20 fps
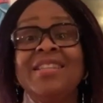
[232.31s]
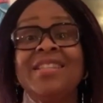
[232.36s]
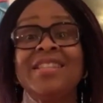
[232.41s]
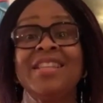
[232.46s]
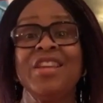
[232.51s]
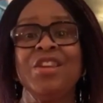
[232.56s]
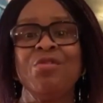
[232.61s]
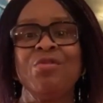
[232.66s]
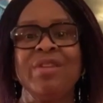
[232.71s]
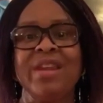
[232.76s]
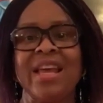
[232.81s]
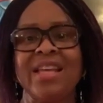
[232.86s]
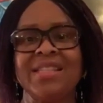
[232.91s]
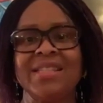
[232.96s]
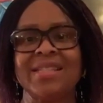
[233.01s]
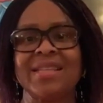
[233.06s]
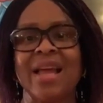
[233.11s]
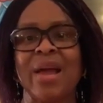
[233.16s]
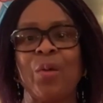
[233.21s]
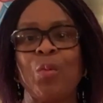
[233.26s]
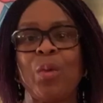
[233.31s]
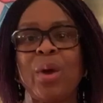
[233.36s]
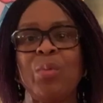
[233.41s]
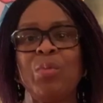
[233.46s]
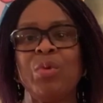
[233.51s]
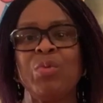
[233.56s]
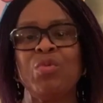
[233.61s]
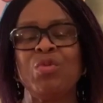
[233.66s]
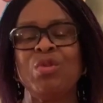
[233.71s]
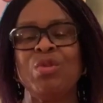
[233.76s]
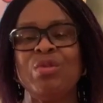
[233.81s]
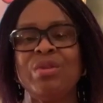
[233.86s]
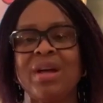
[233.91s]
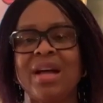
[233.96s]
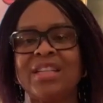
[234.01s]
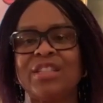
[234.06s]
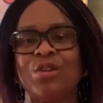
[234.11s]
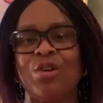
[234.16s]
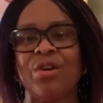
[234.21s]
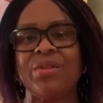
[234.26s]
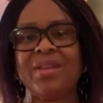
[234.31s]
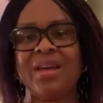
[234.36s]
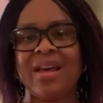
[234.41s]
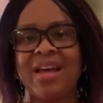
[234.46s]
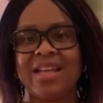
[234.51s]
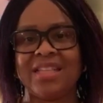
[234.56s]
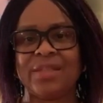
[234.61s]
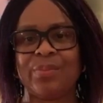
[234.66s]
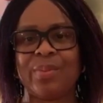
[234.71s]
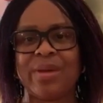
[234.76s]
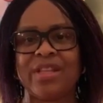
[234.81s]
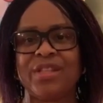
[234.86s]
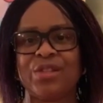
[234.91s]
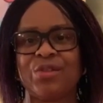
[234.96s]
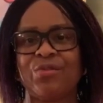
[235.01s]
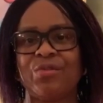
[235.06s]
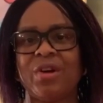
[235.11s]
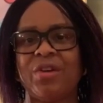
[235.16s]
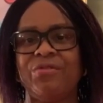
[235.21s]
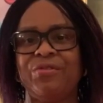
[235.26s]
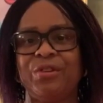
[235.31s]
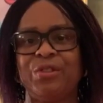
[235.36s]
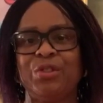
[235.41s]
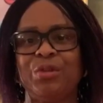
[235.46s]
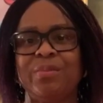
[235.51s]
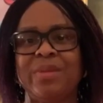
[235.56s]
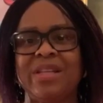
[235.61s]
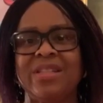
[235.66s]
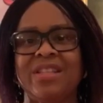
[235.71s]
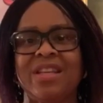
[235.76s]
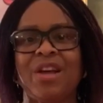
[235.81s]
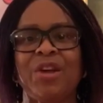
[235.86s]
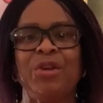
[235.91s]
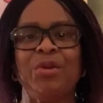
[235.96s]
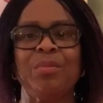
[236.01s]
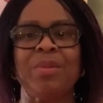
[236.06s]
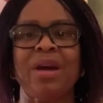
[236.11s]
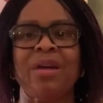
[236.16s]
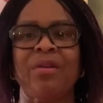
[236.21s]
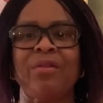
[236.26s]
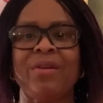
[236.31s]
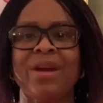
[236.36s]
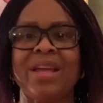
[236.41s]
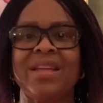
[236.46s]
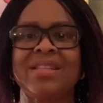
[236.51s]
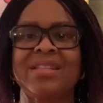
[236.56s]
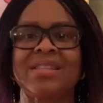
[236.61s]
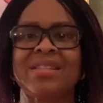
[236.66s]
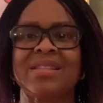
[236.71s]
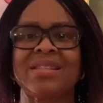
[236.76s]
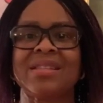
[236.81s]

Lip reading: See you next time when we will look at other aspects of our fundamental human rights.